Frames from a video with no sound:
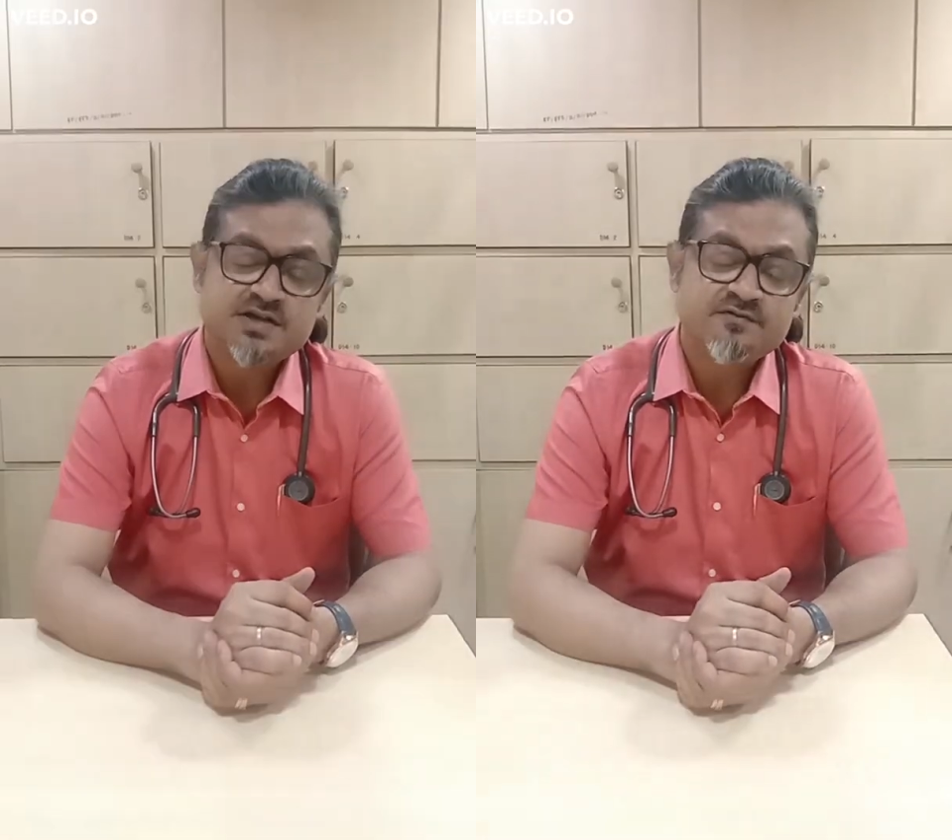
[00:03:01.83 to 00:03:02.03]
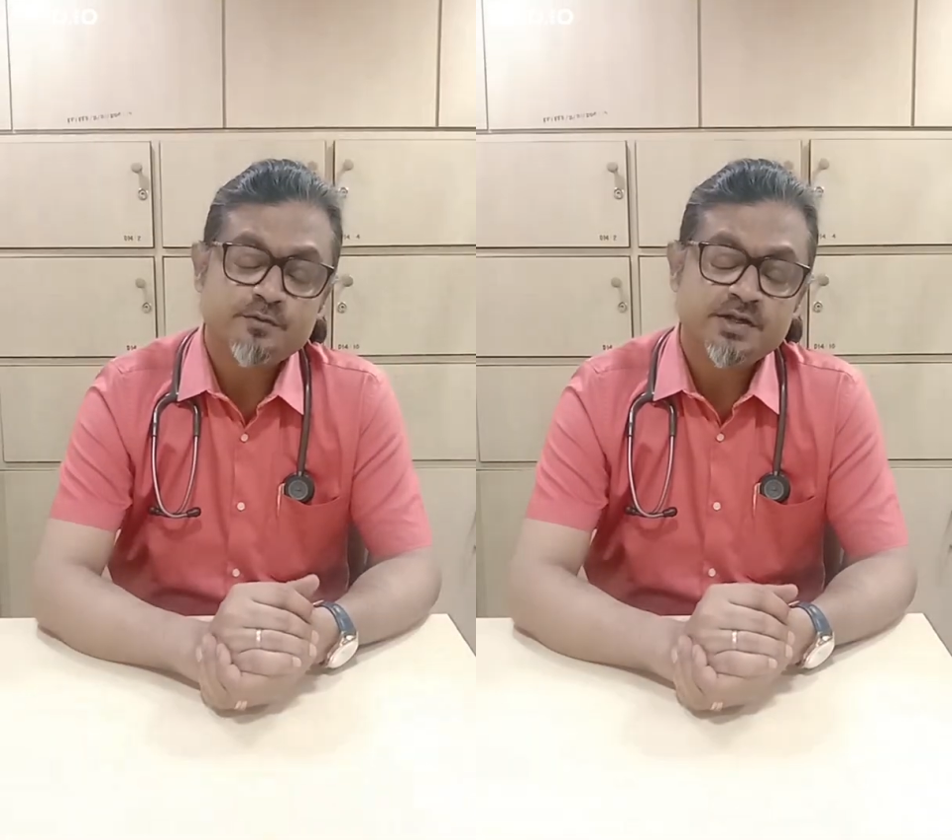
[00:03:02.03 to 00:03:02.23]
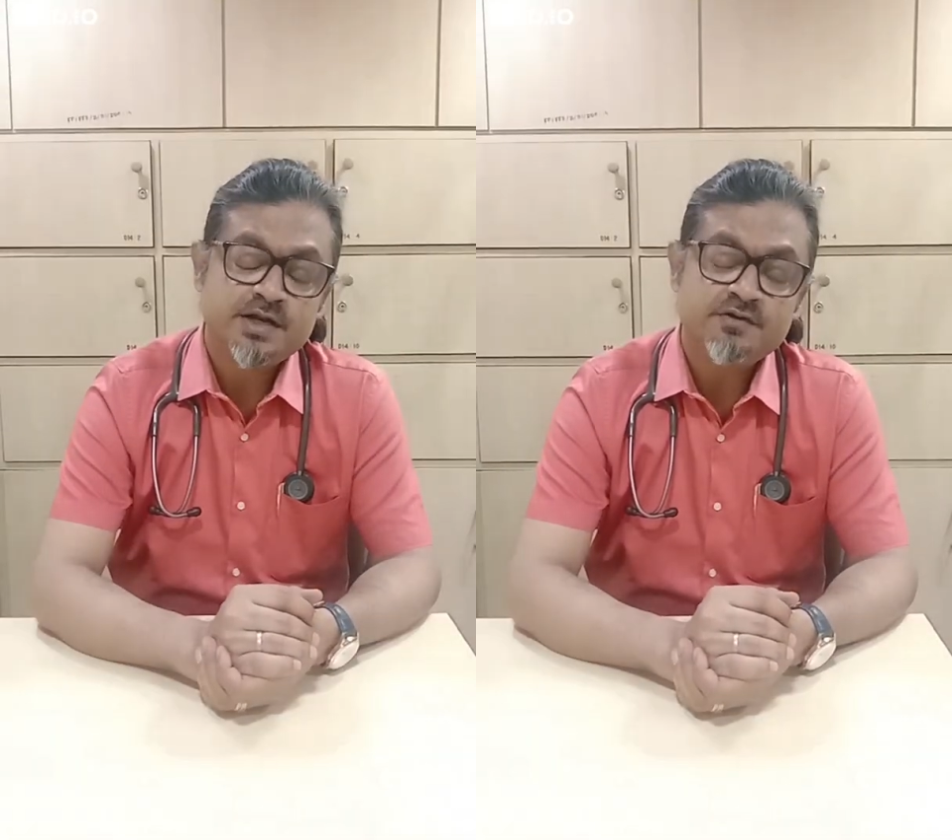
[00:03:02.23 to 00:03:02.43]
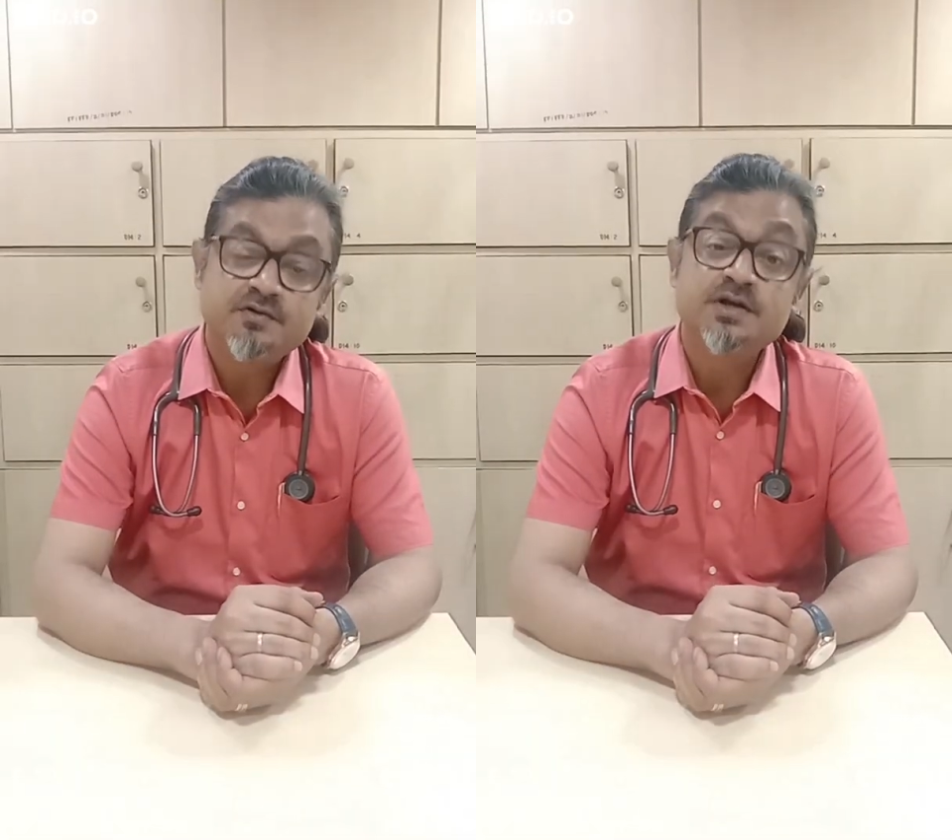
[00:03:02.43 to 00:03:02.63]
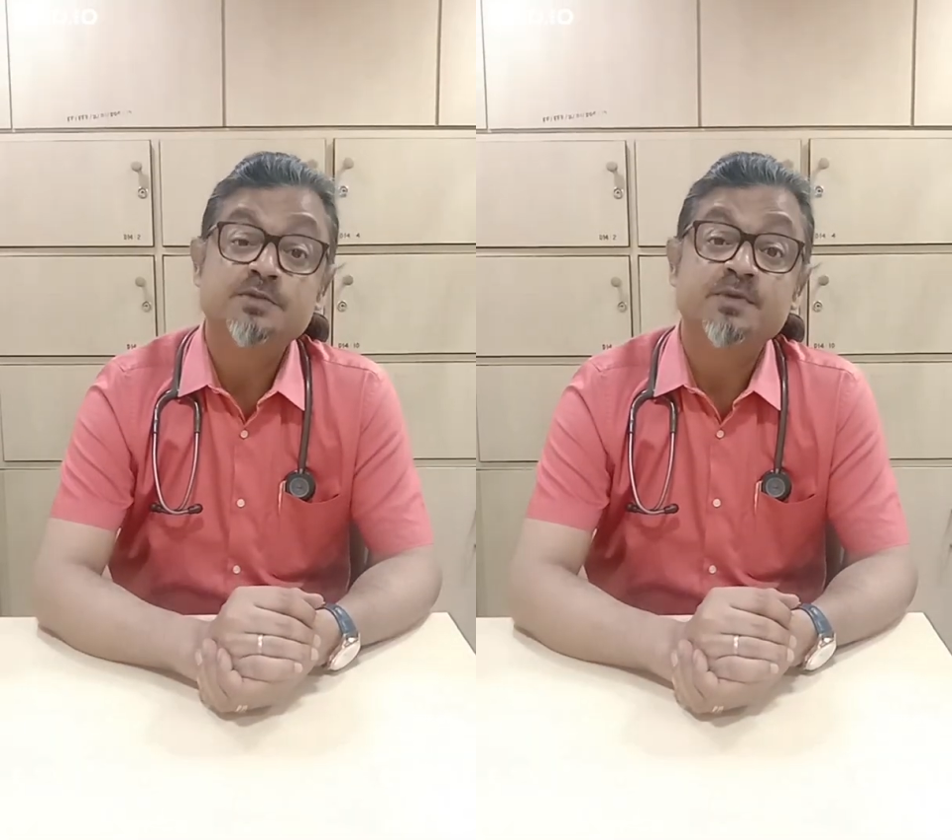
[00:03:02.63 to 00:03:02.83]
lymphoma, then we
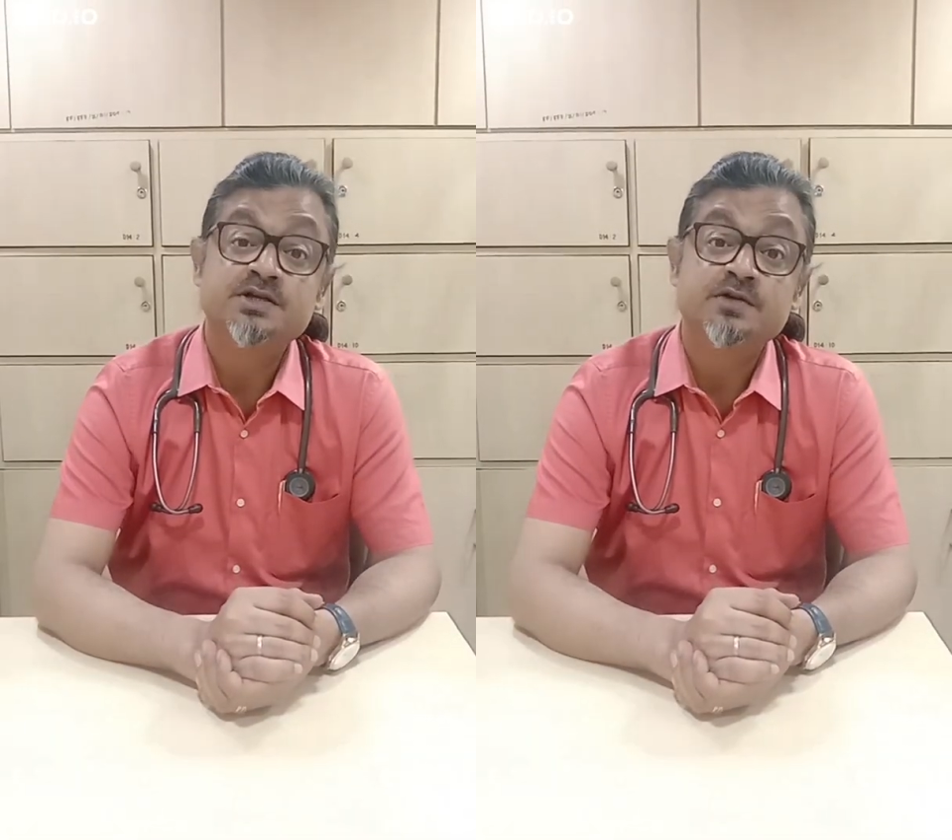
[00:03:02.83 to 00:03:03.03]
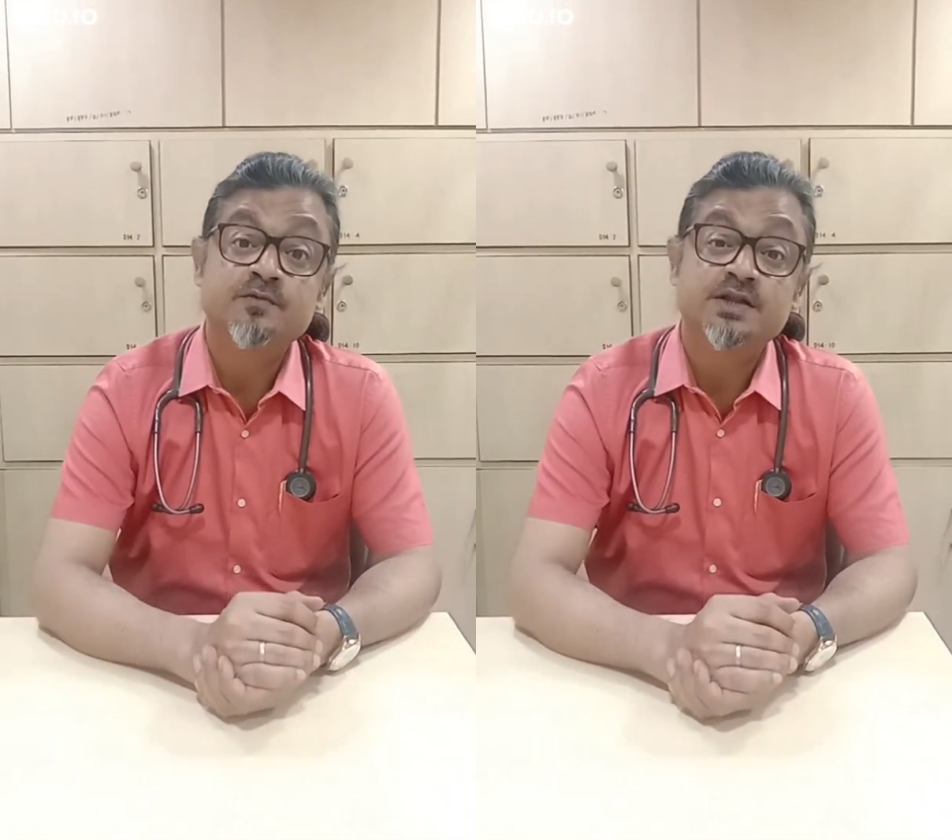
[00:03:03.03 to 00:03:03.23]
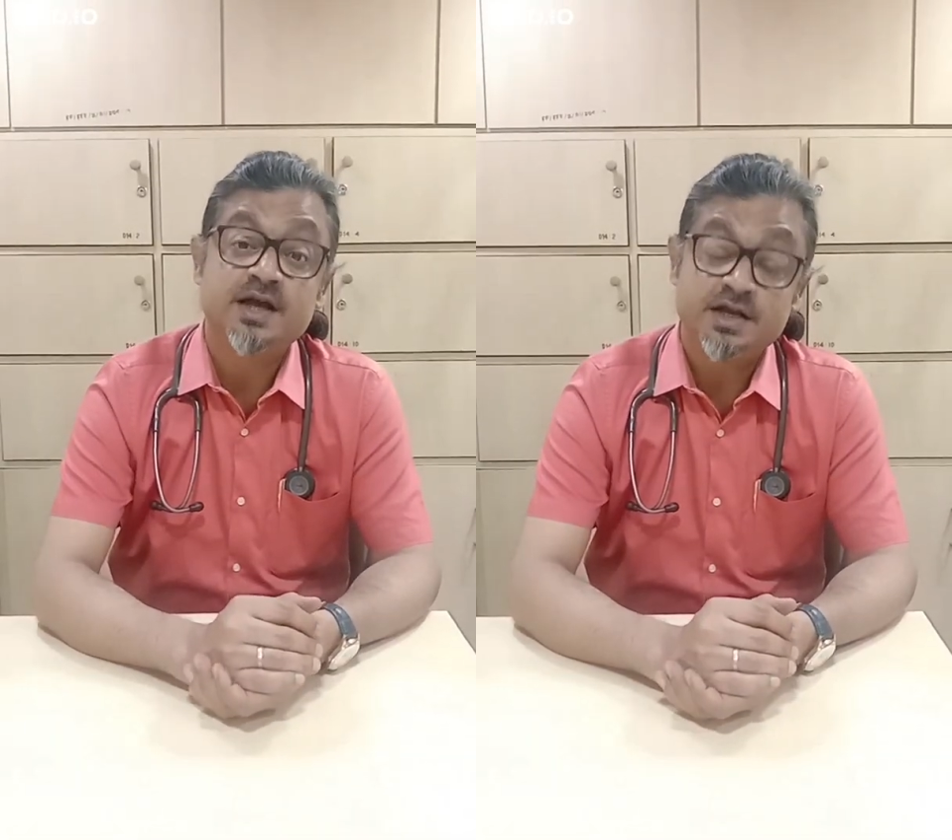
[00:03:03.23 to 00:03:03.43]
treat the patient with